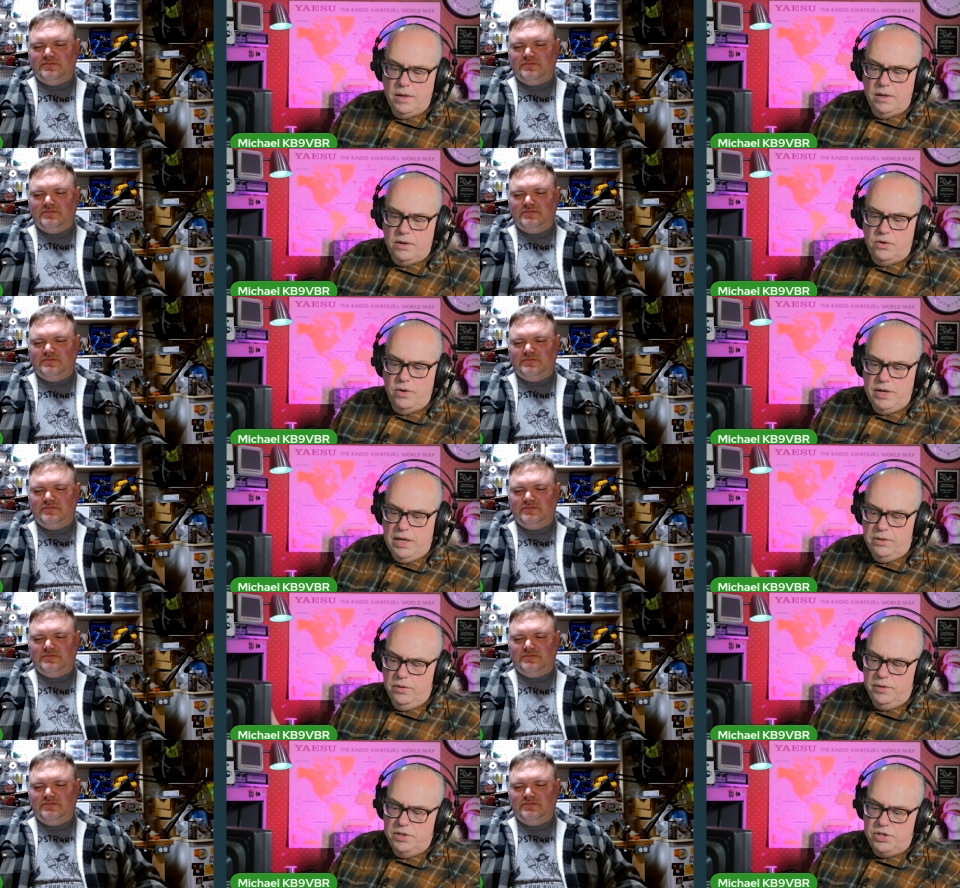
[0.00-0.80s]
Speaker 1: Could
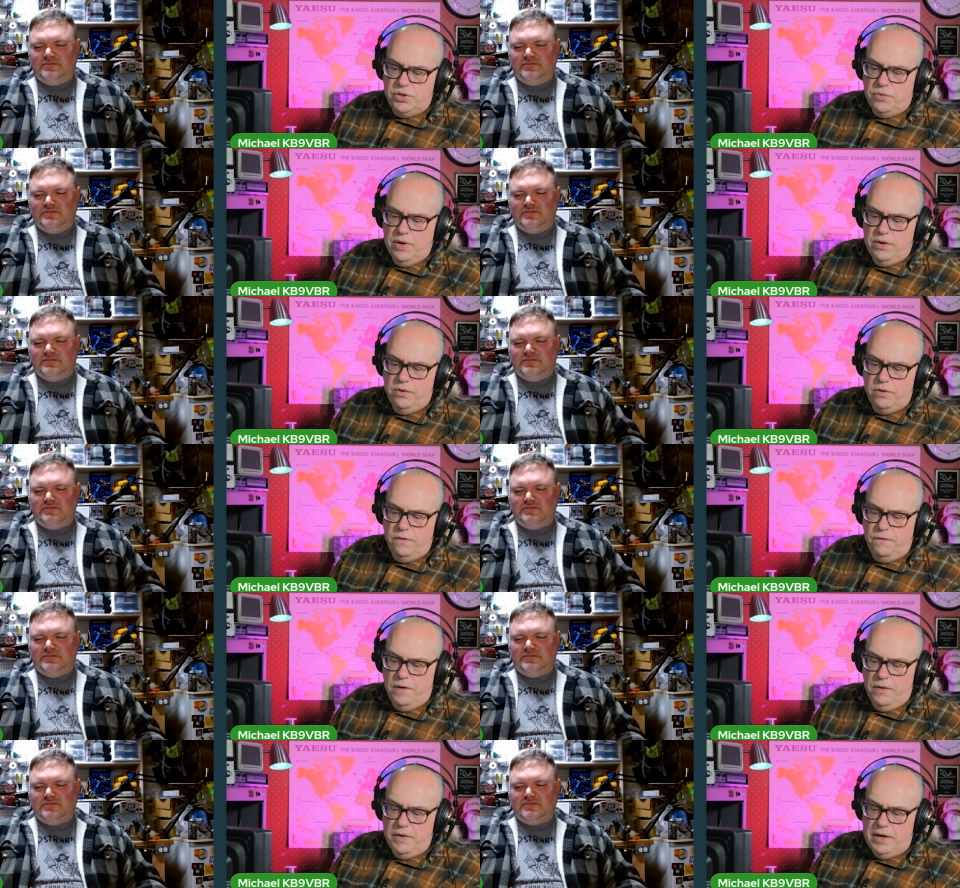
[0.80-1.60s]
either the screen or
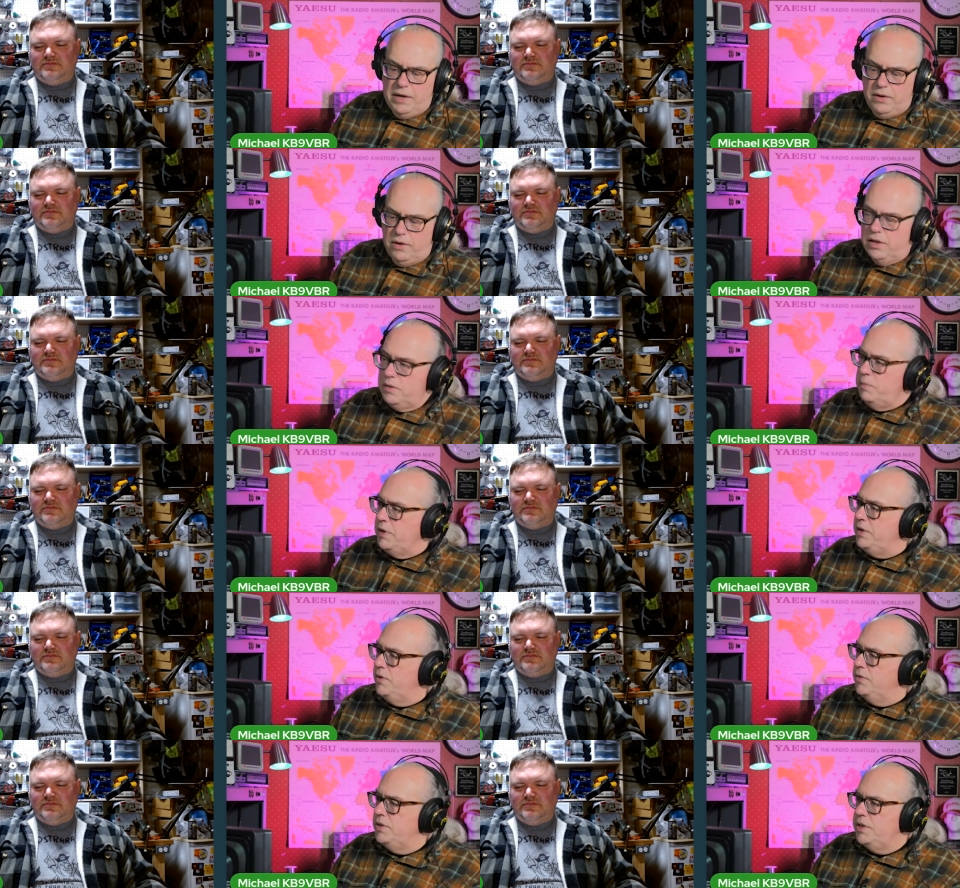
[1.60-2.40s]
the Faraday cloth
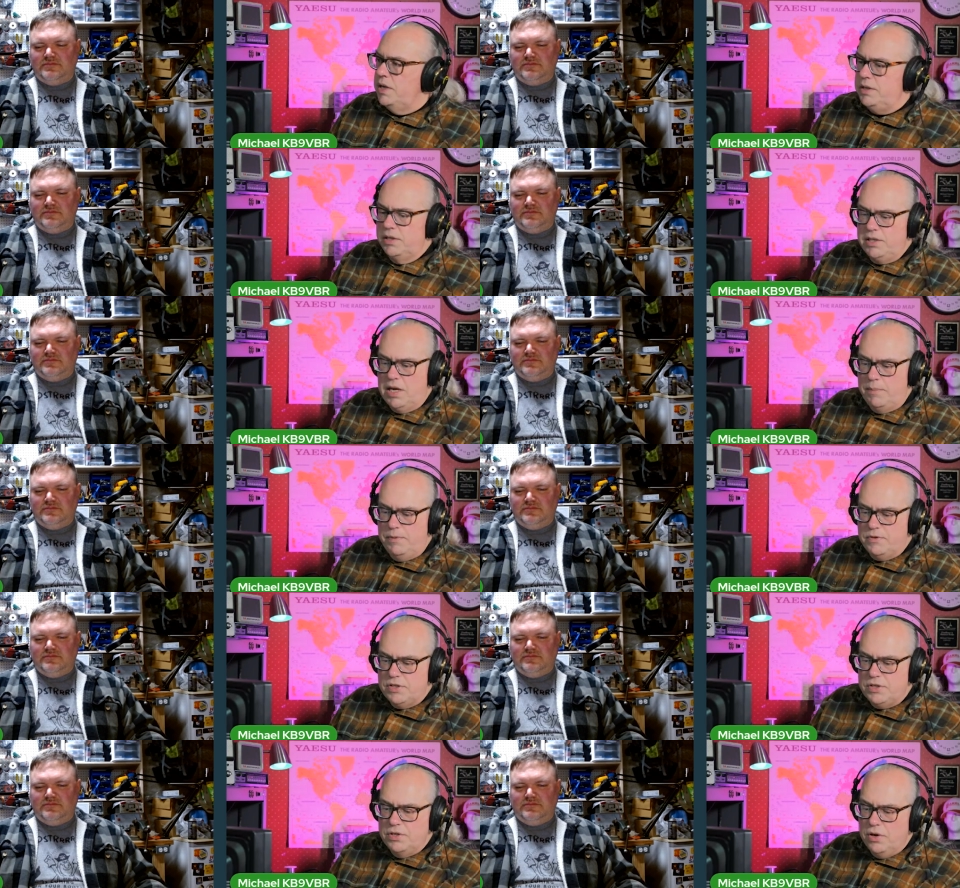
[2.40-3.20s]
be used on the top
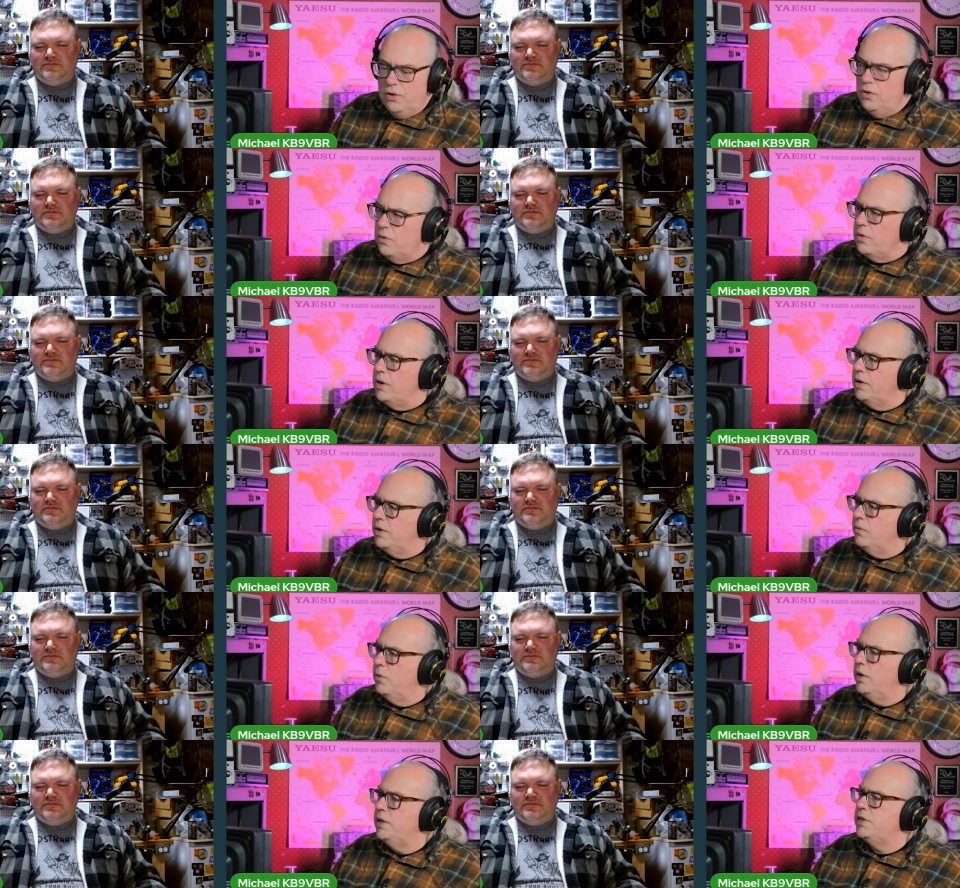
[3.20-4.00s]
of snow?
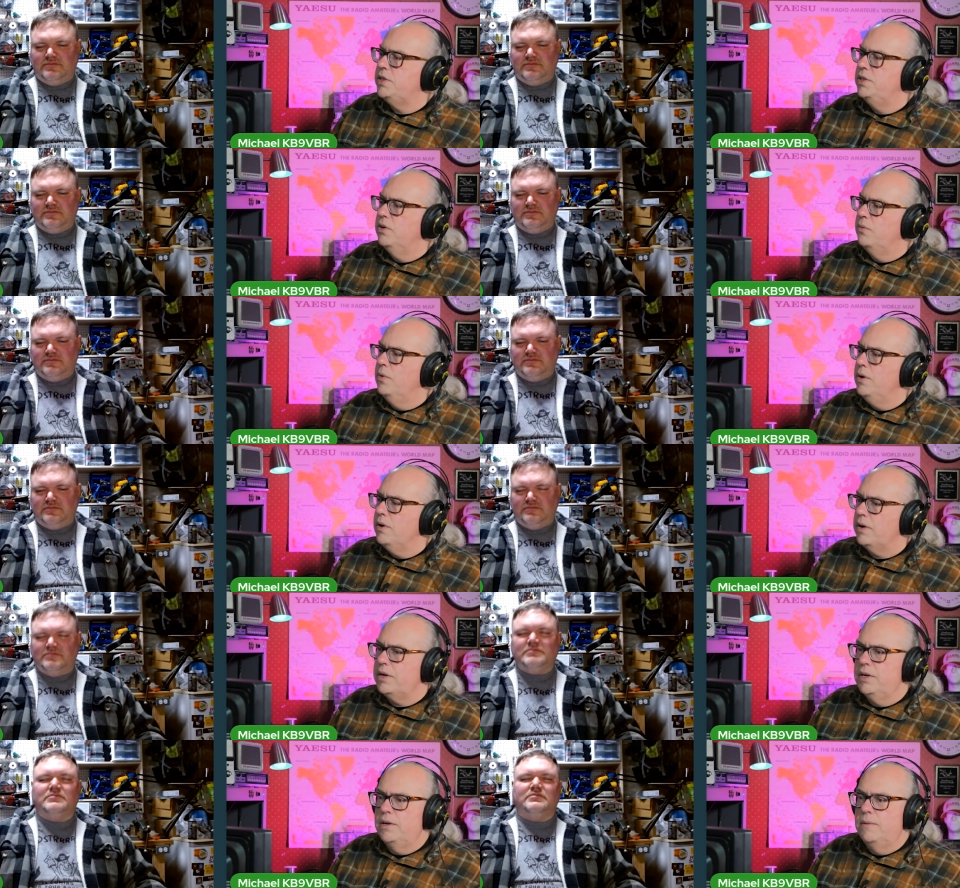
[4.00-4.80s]
Will it still
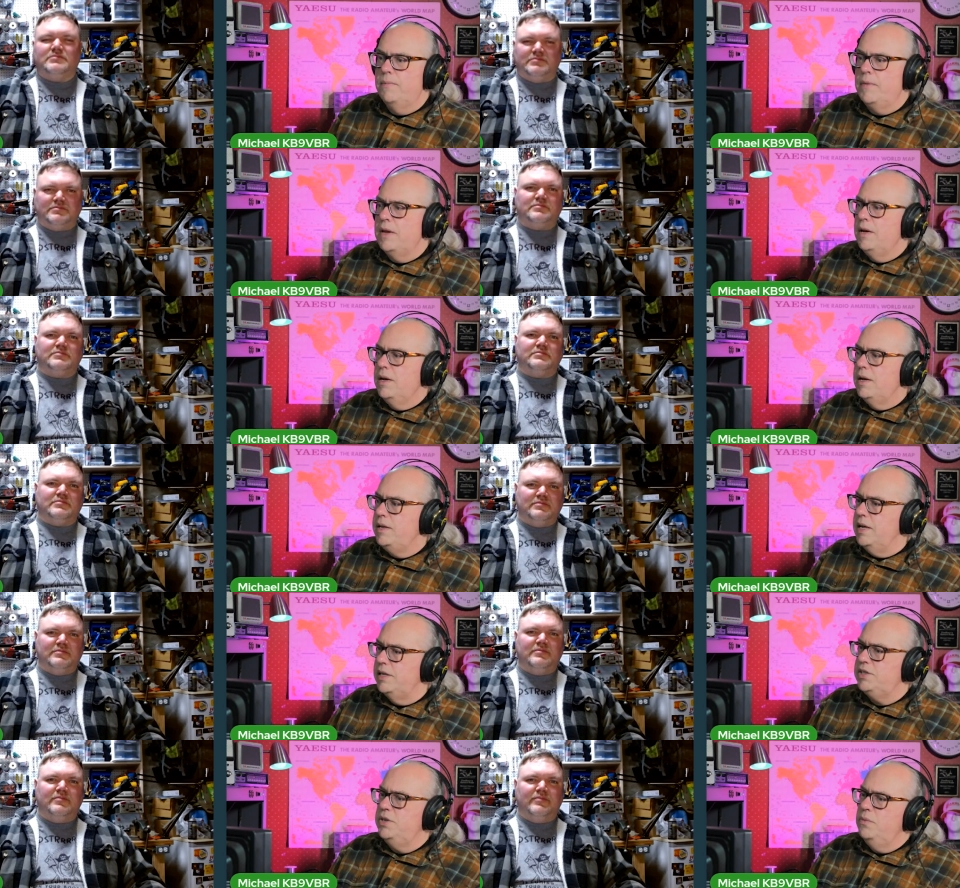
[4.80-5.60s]
work?
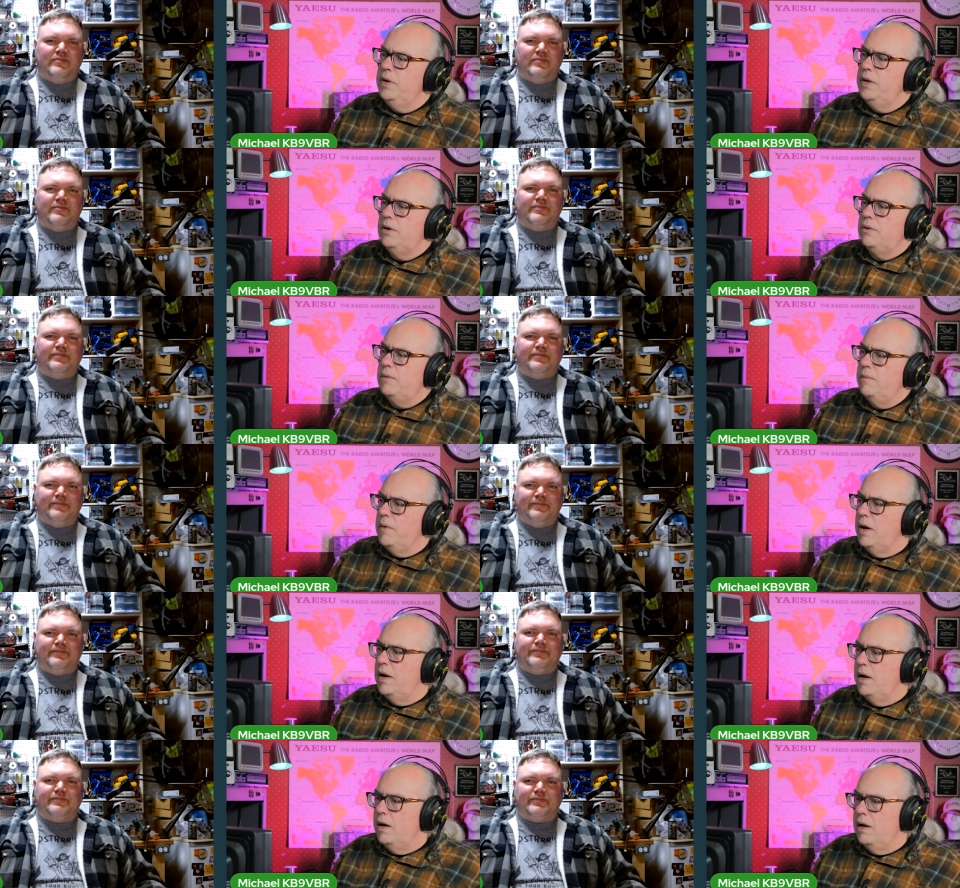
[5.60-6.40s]
Yes, it will.
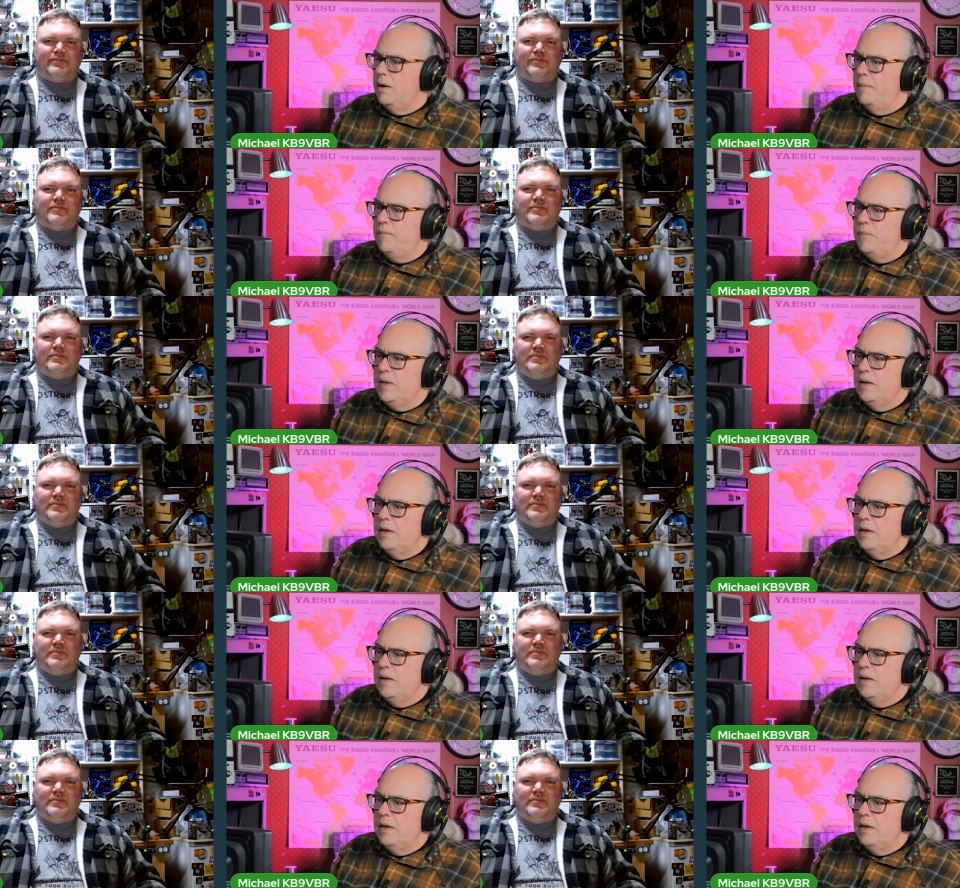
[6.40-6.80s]
Um,